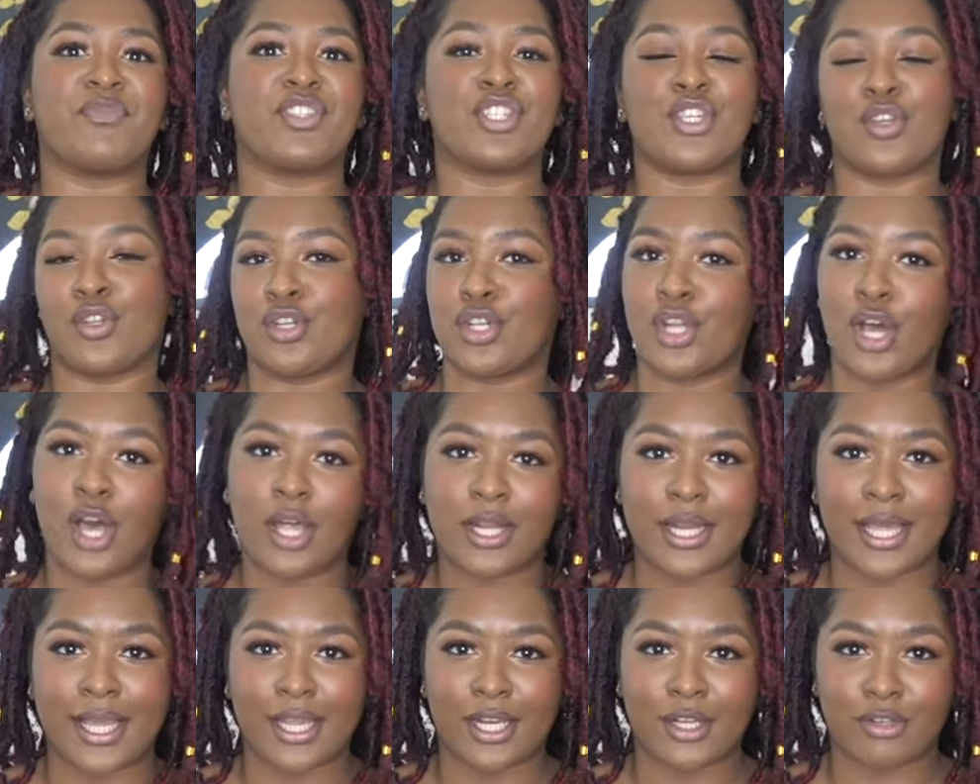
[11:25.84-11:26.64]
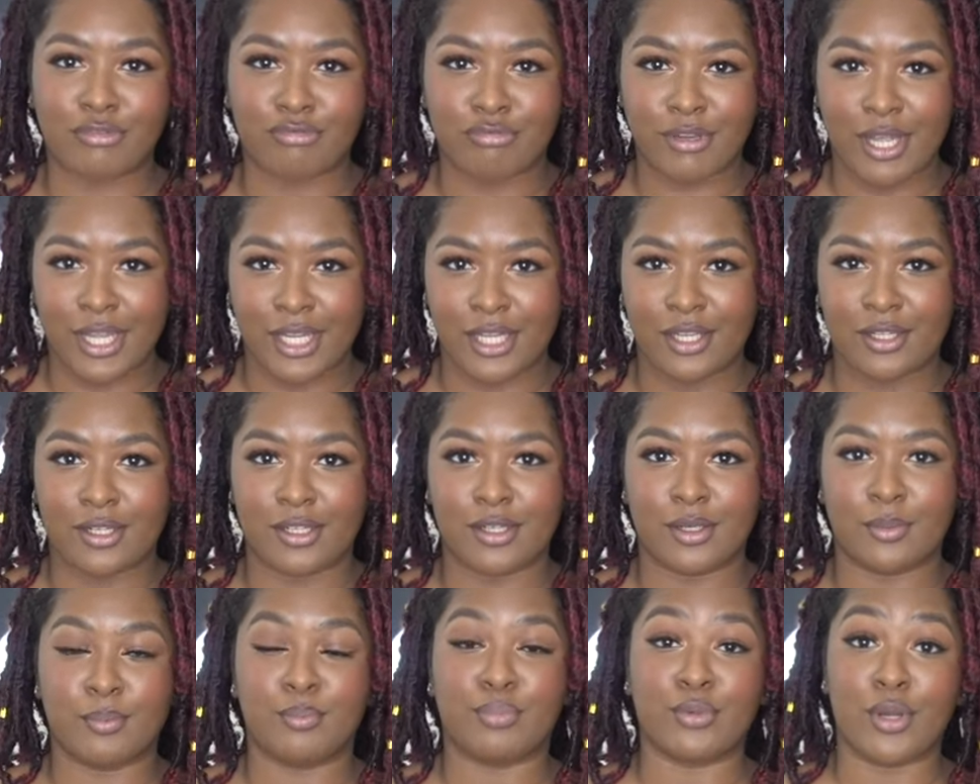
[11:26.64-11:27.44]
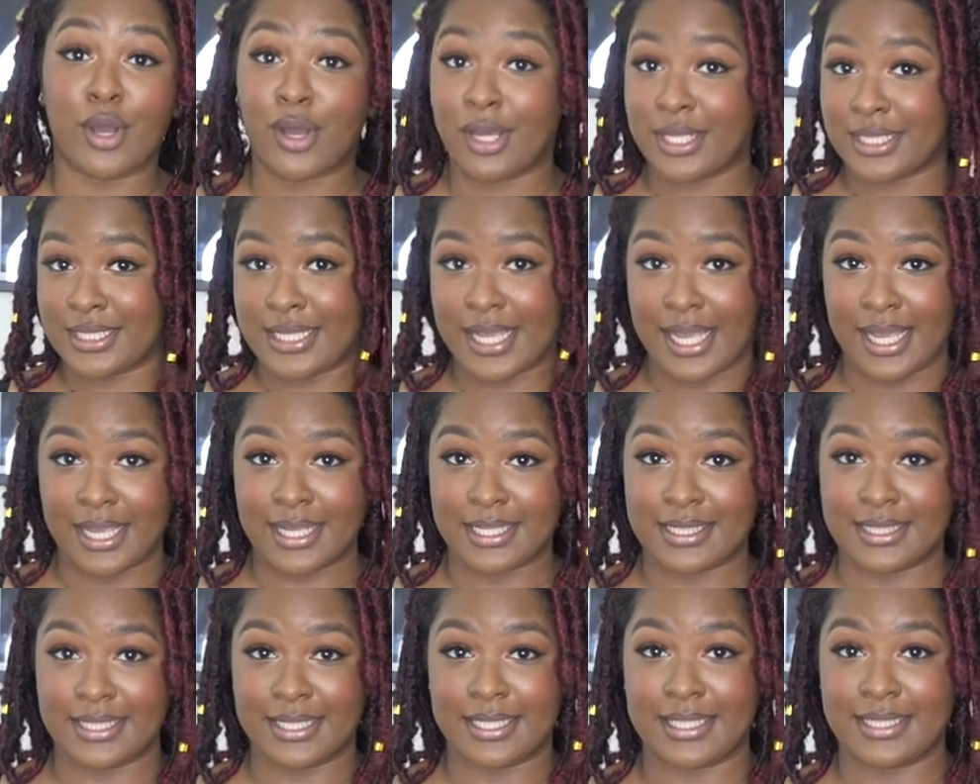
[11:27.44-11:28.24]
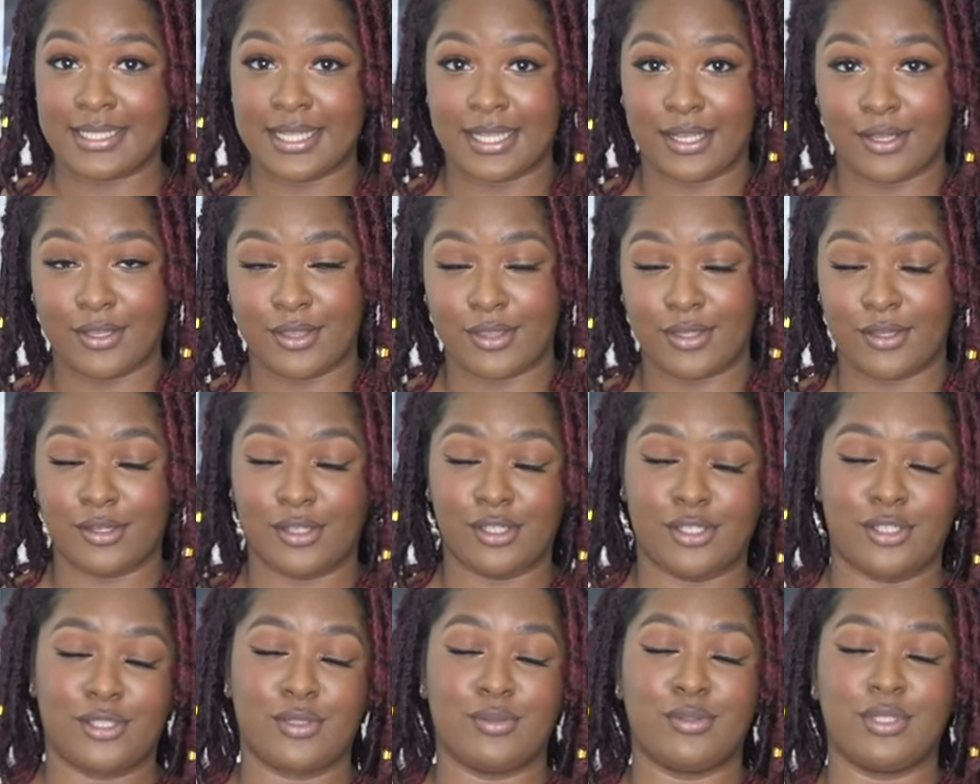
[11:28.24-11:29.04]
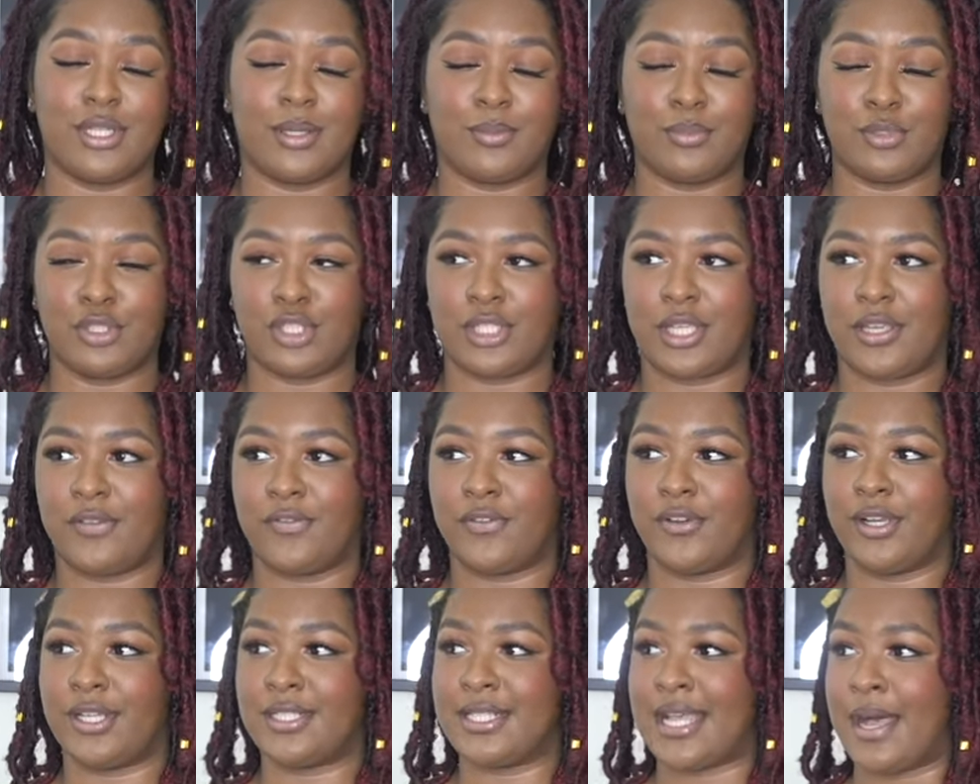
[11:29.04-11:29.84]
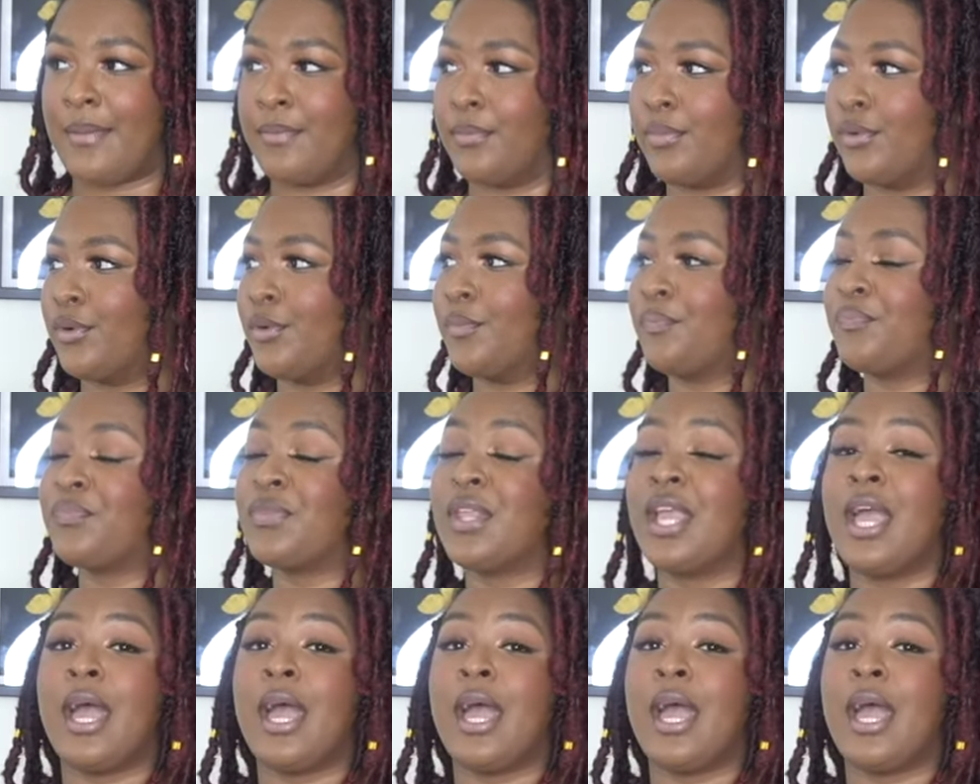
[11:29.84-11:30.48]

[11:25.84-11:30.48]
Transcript: So not like regular bra sizes, like a 32 double J, for example.